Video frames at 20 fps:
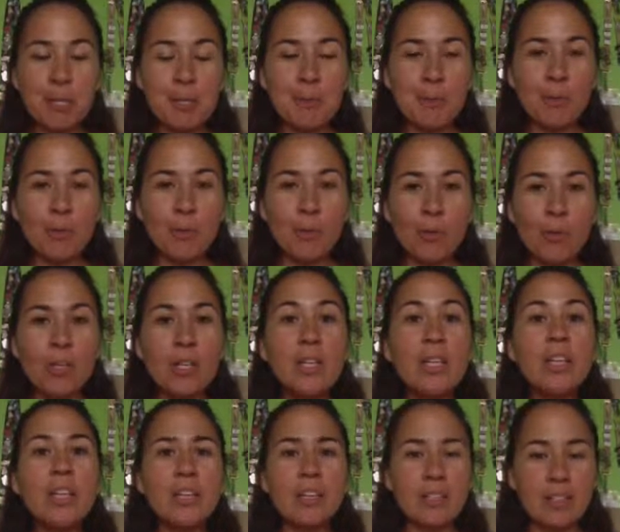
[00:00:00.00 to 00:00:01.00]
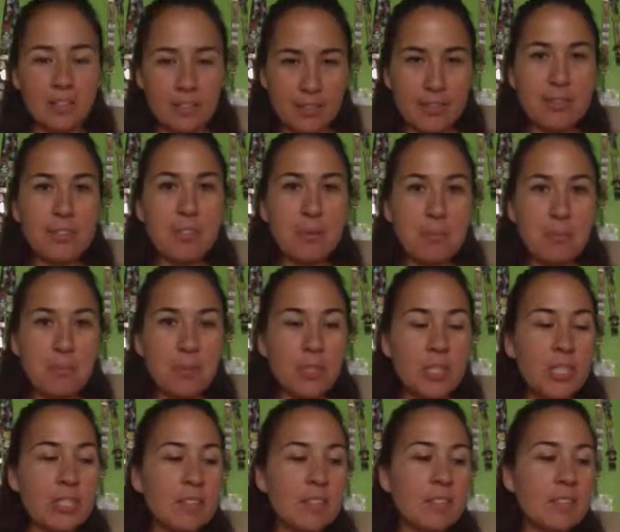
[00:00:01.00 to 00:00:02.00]
people. It is
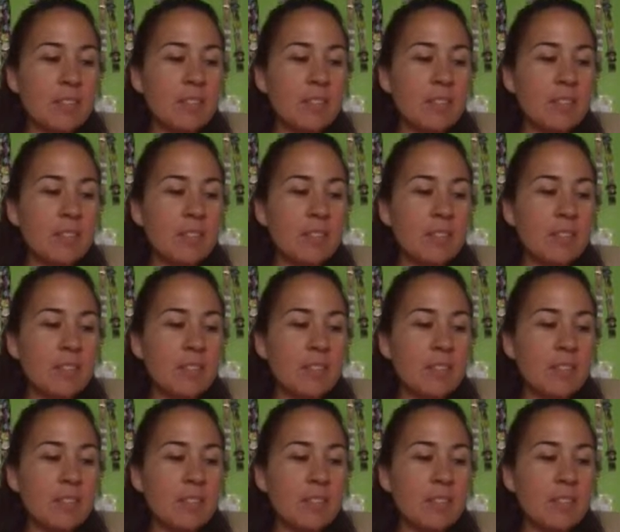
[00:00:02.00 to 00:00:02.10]
complete.